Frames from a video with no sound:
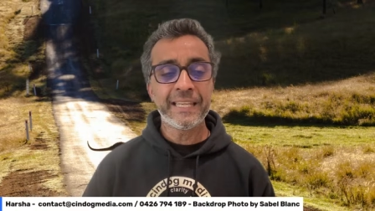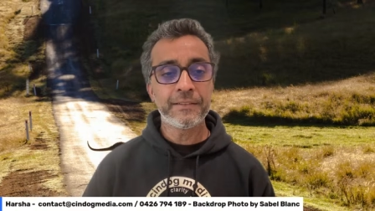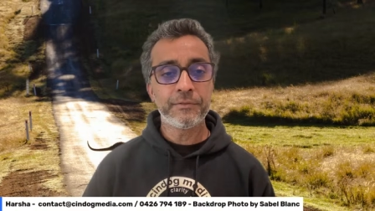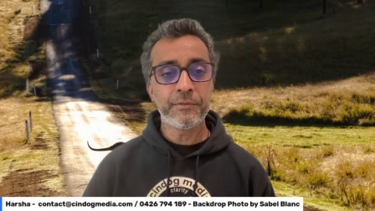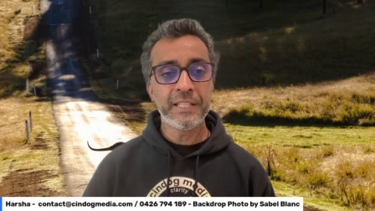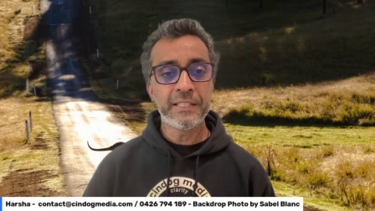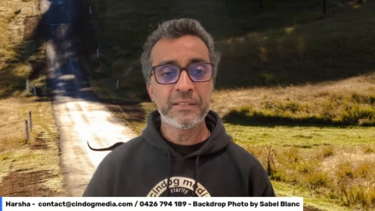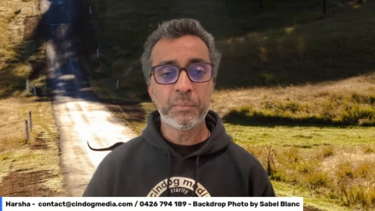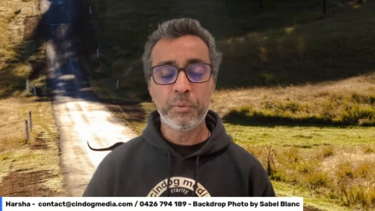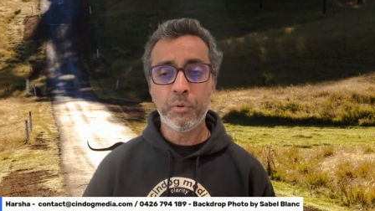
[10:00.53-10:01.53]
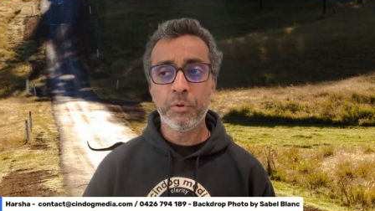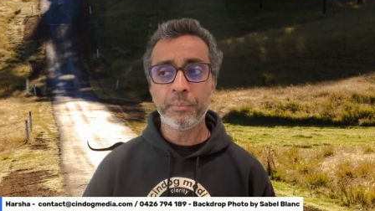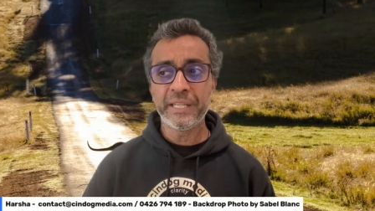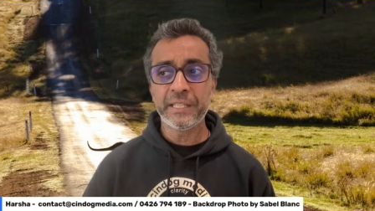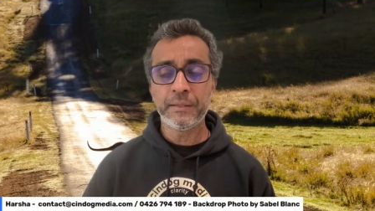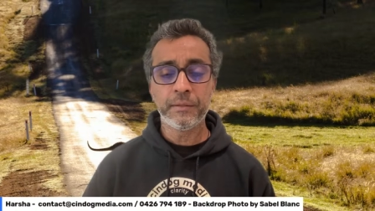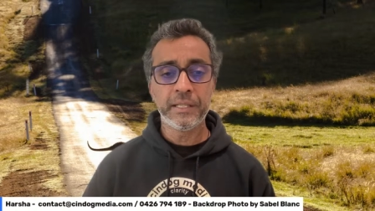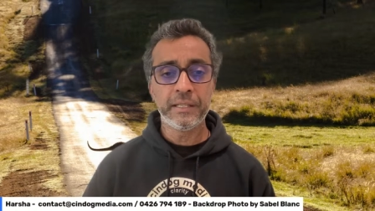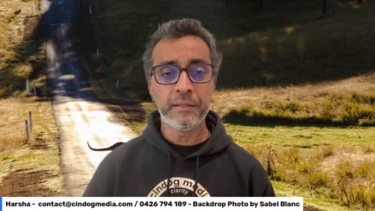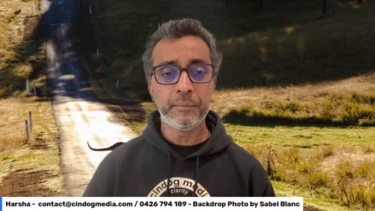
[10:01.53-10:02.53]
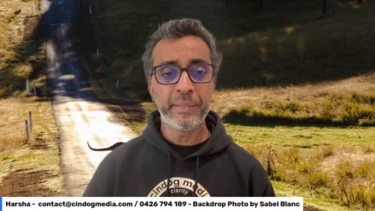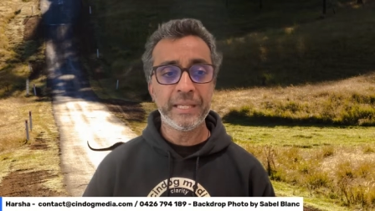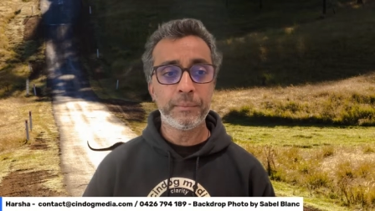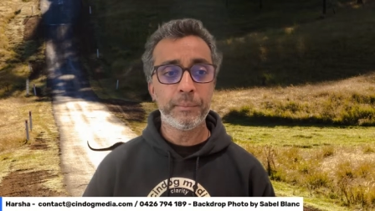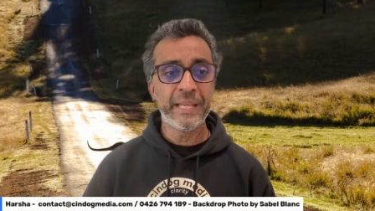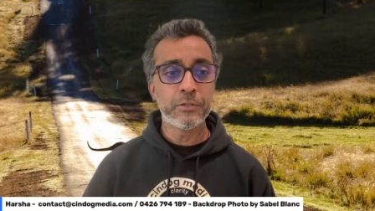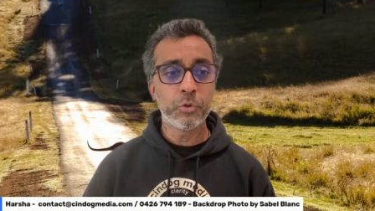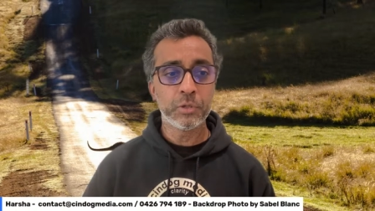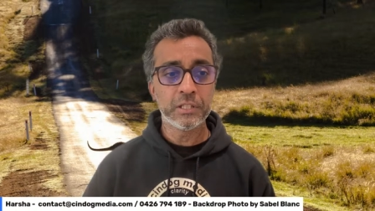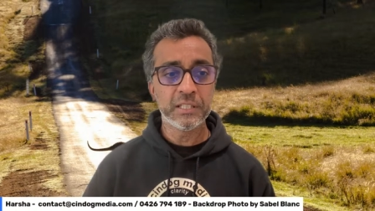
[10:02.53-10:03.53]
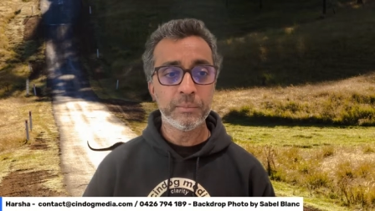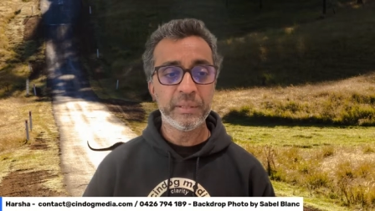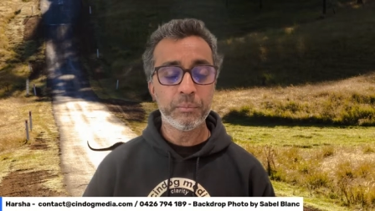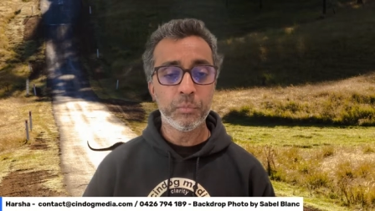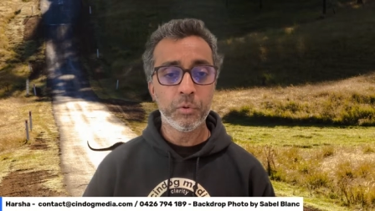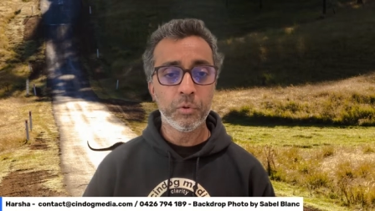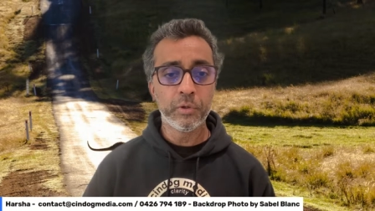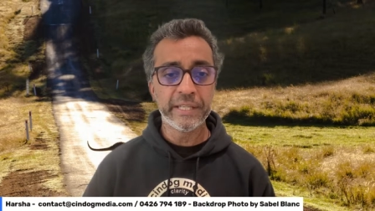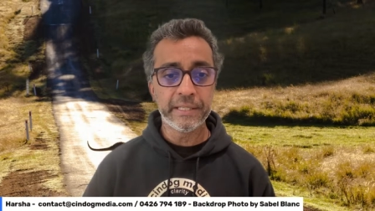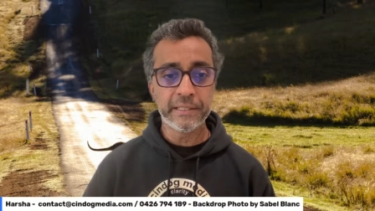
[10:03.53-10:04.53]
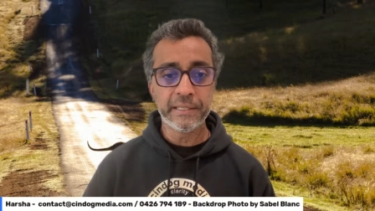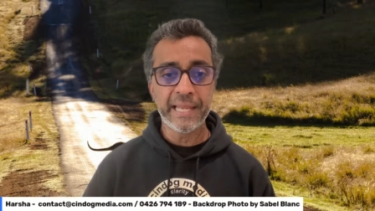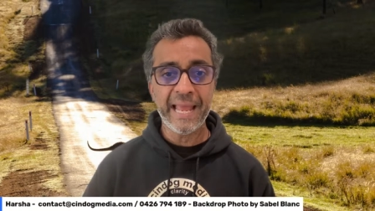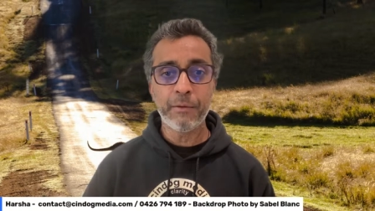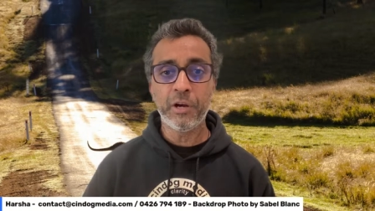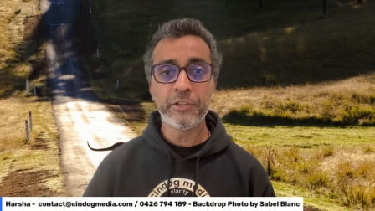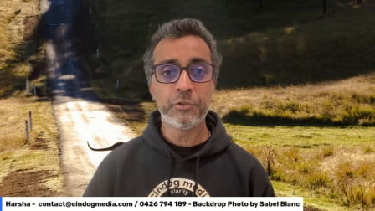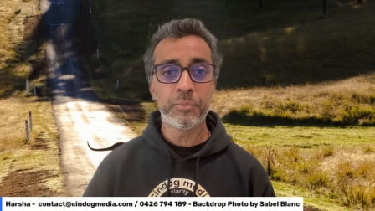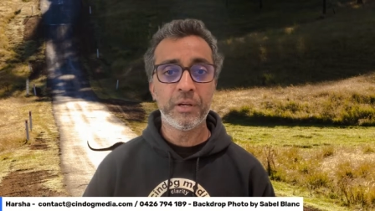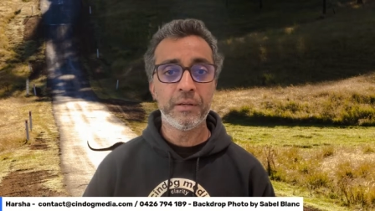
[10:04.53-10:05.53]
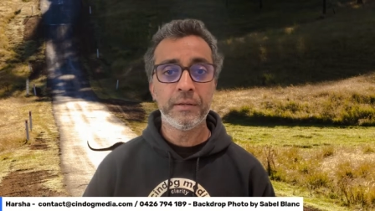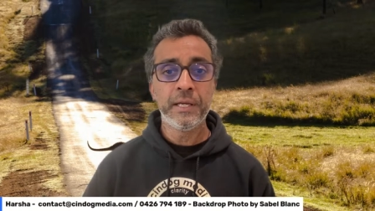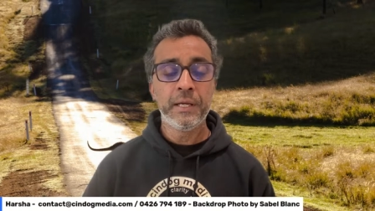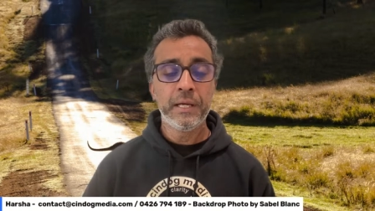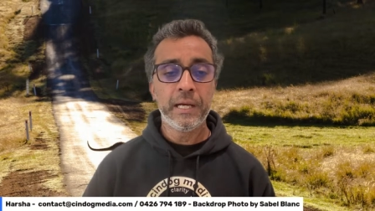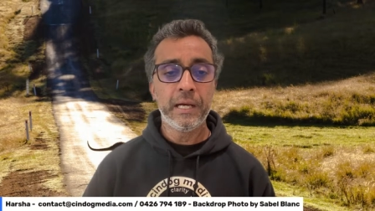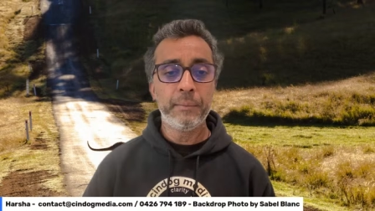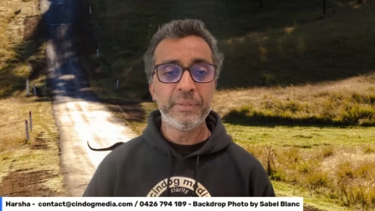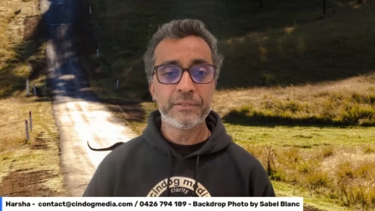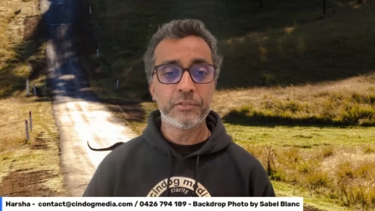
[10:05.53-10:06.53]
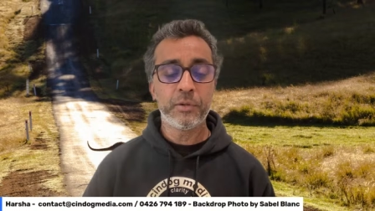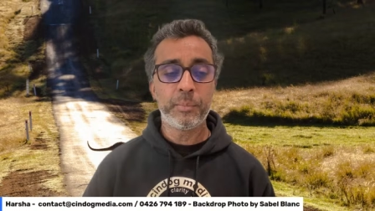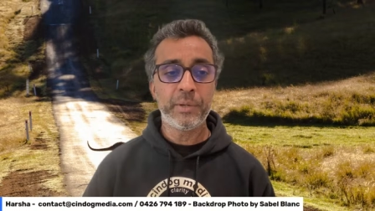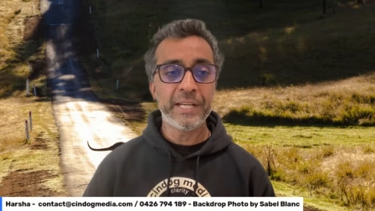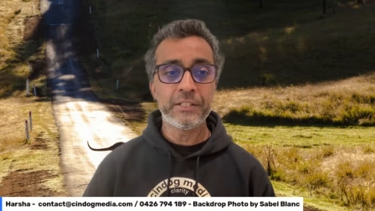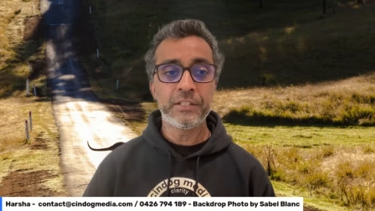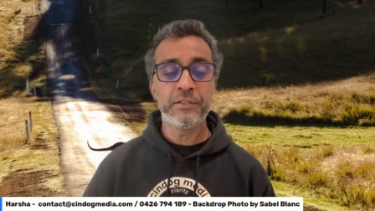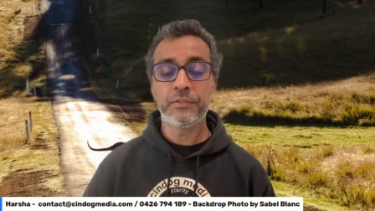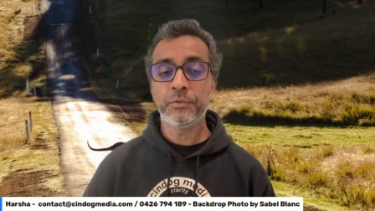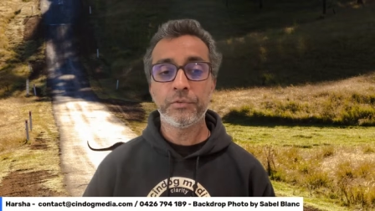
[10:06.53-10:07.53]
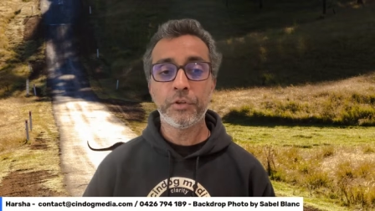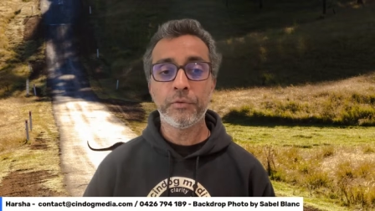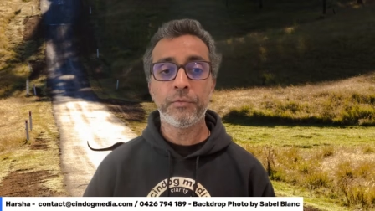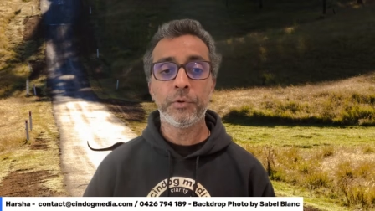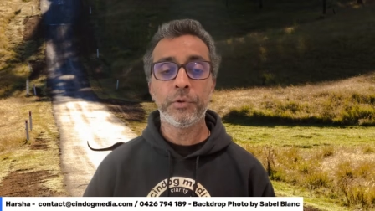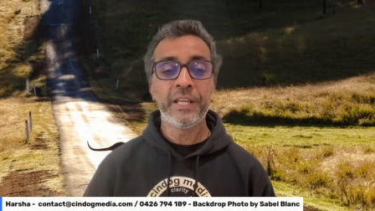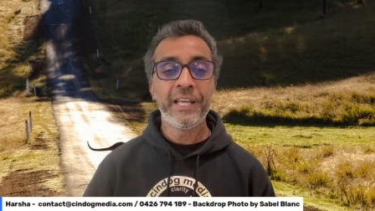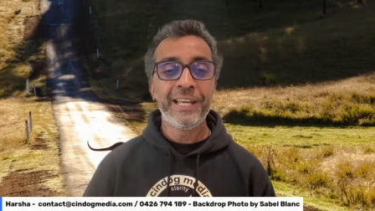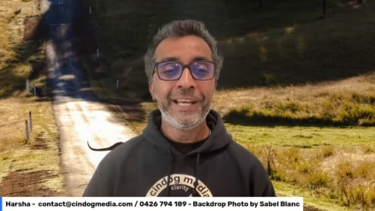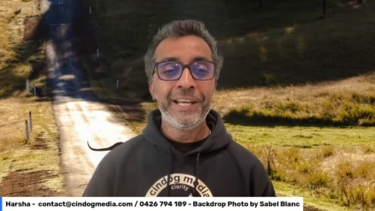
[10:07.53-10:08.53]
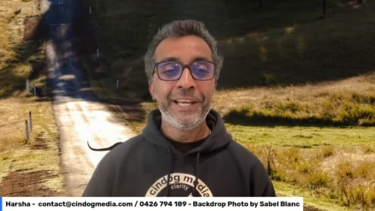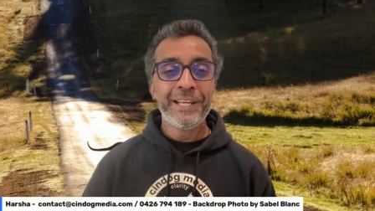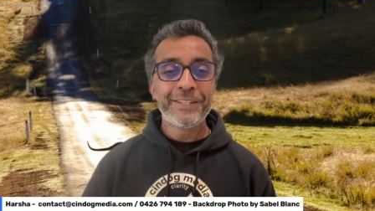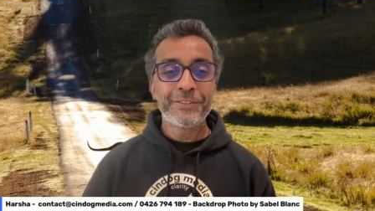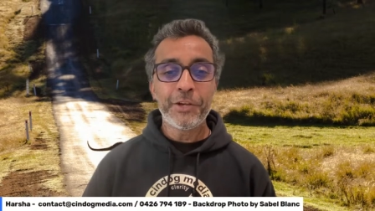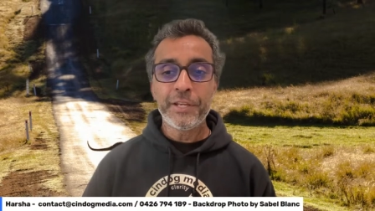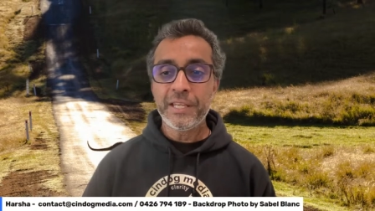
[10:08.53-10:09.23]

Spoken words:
can really support me in being mentored a little bit more in how I do my business operations or so forth. So